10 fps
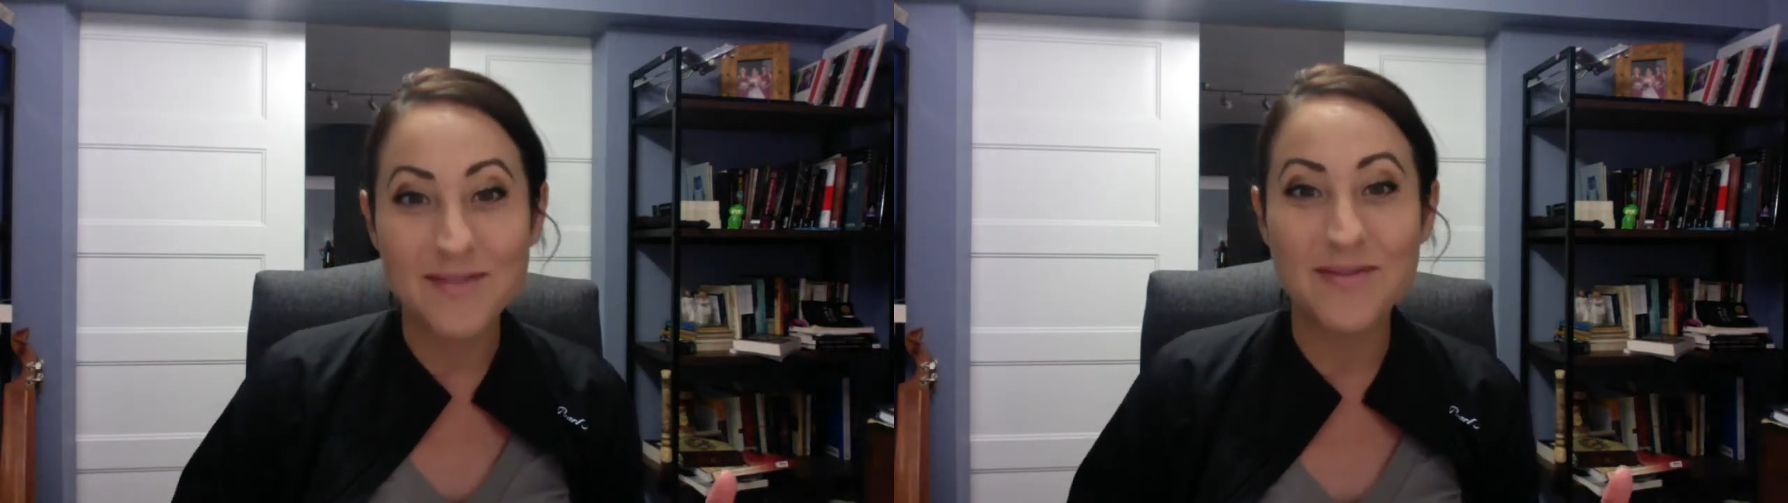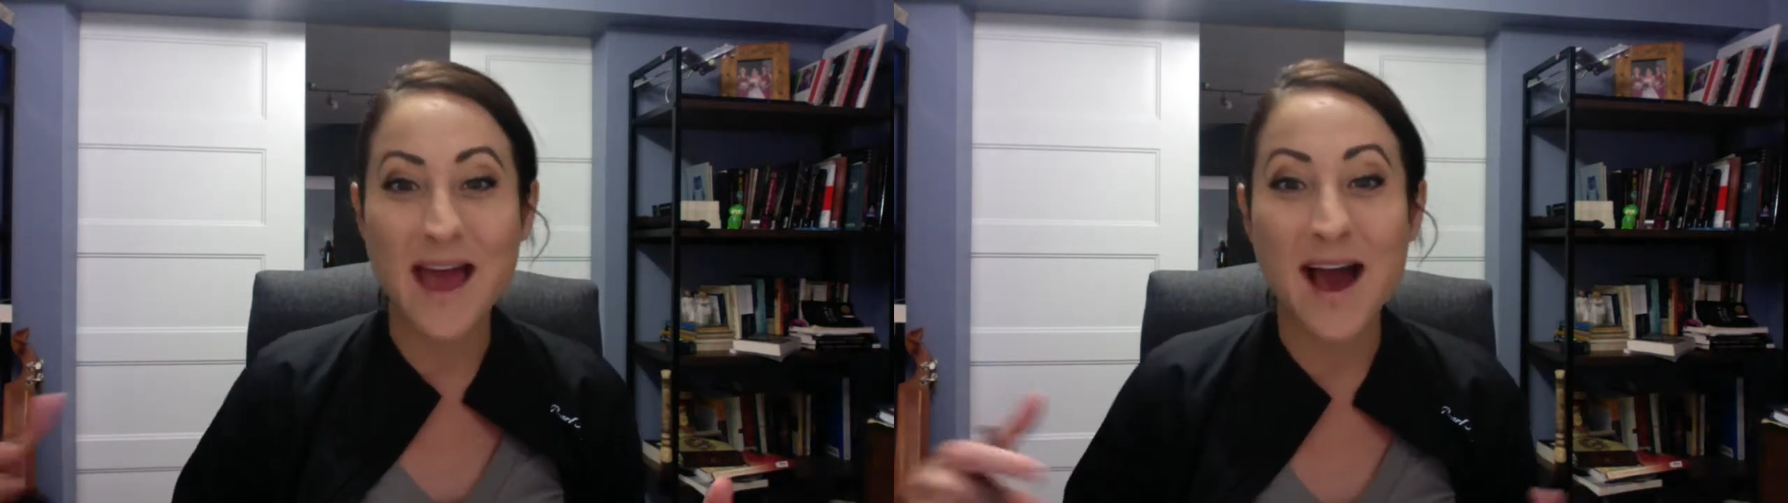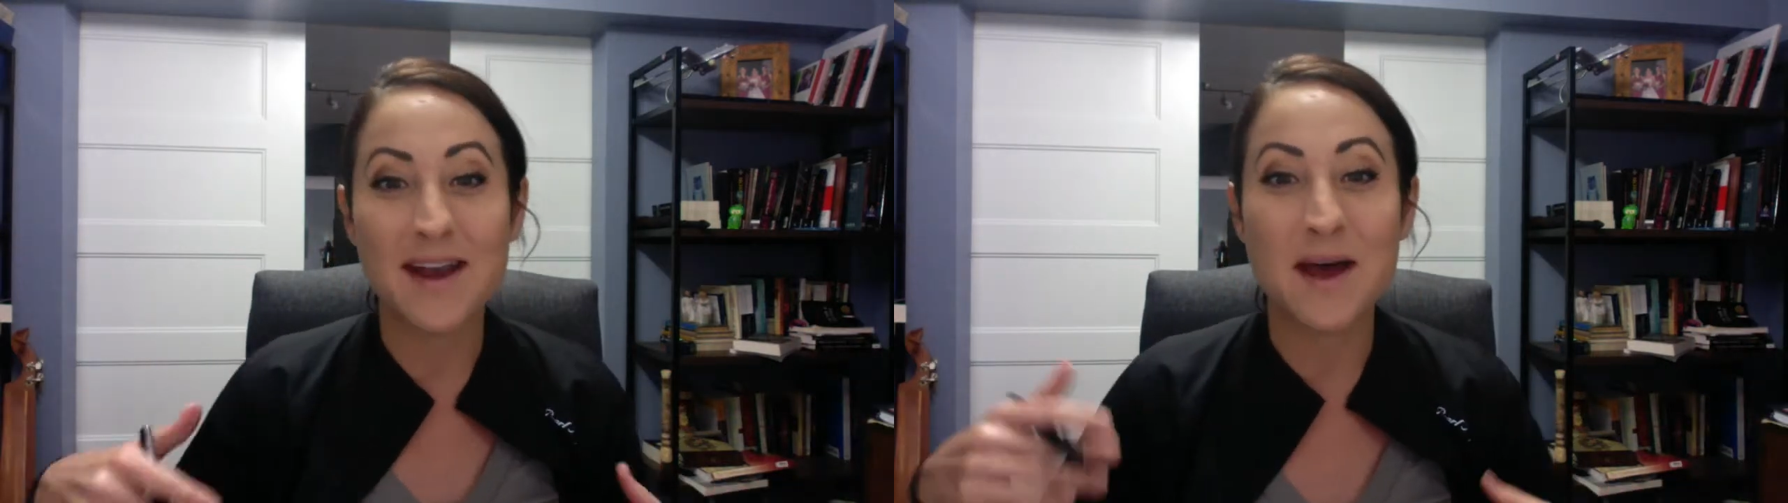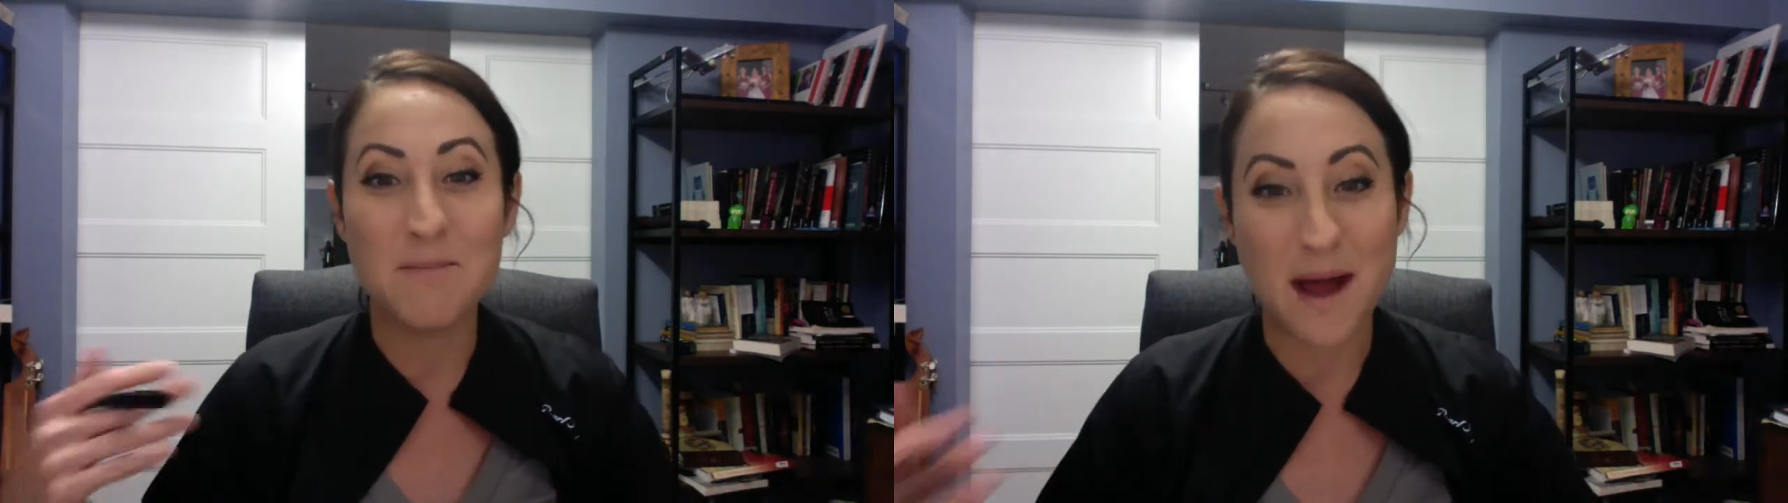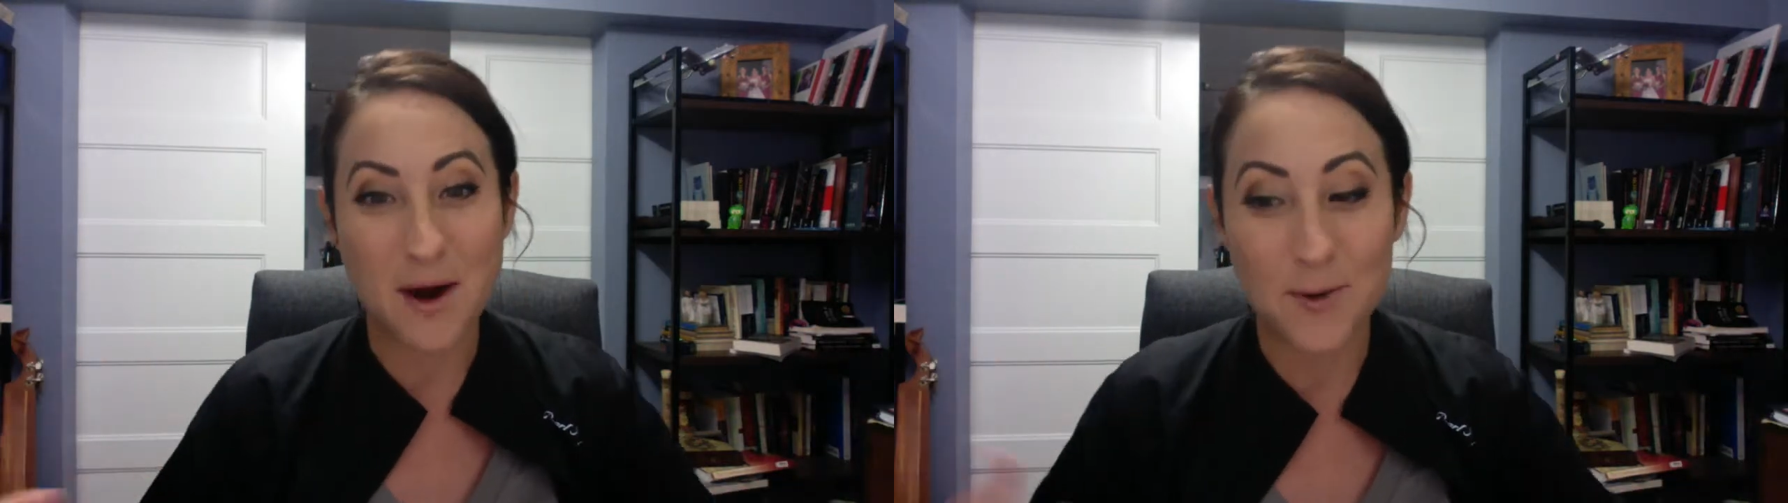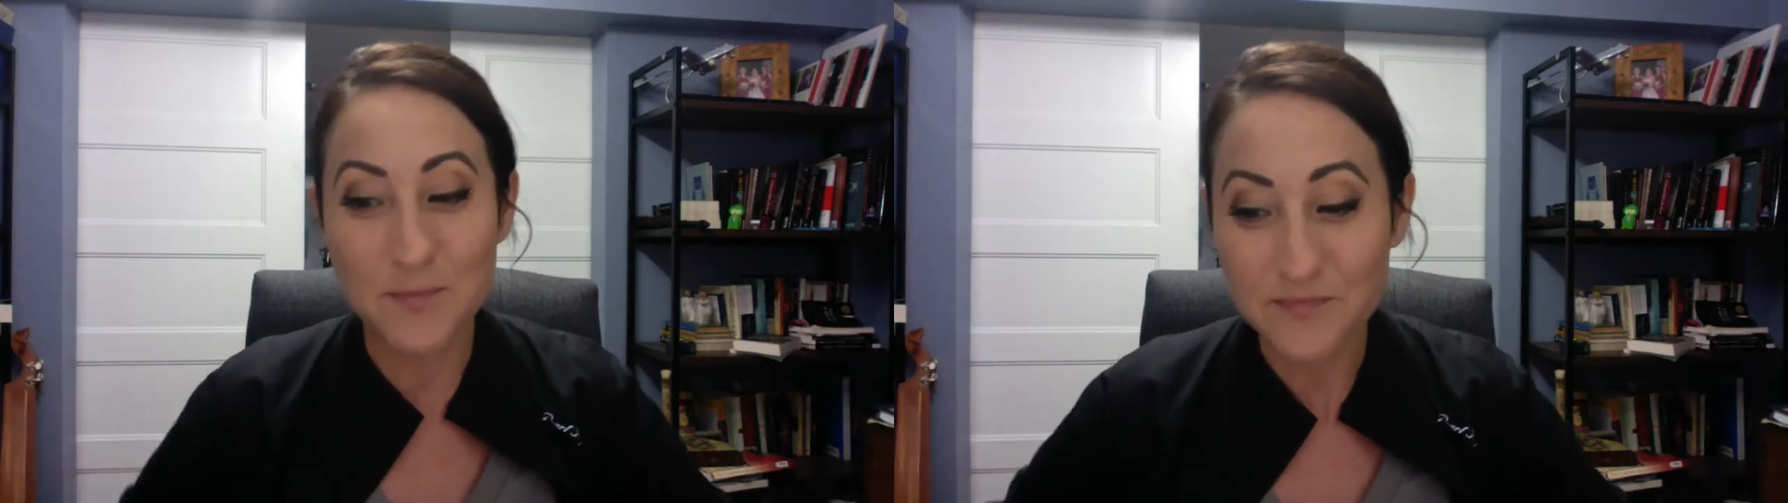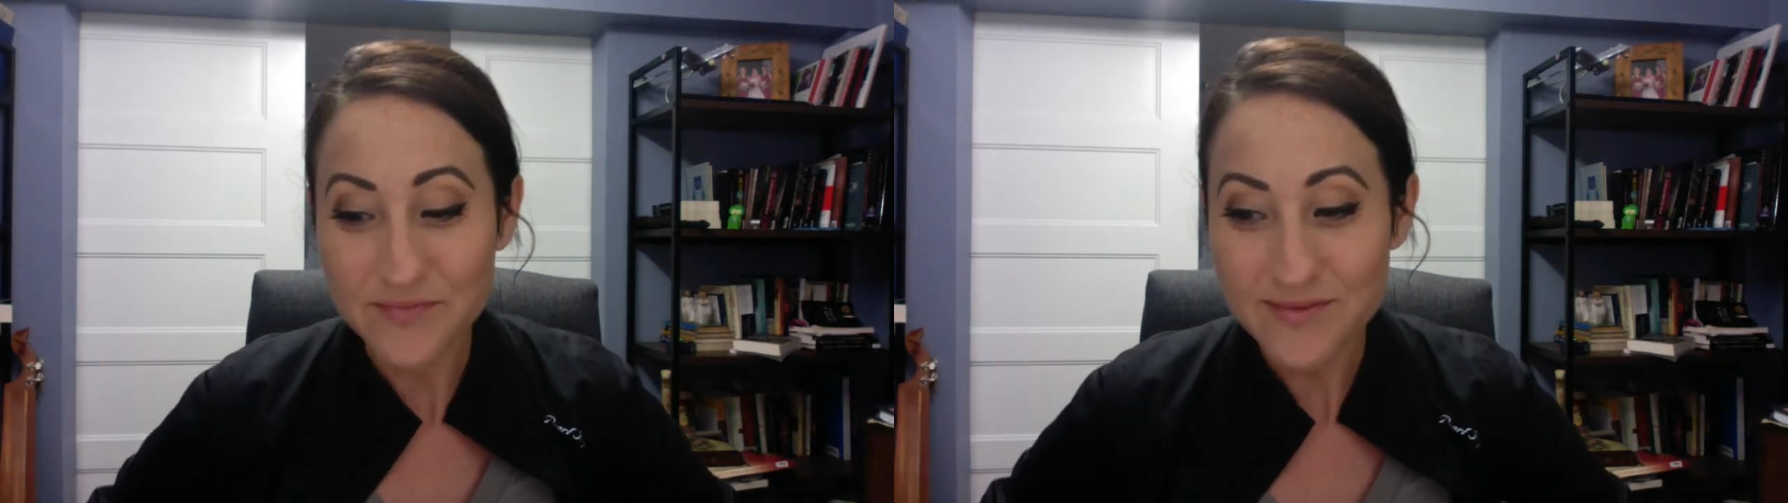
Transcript: that about